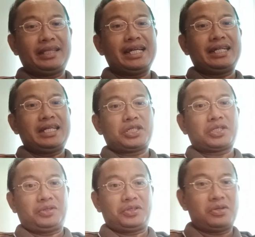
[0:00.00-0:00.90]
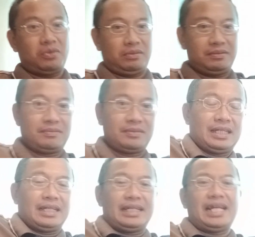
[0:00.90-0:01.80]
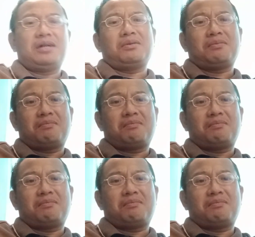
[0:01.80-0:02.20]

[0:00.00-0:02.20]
that is control. Now,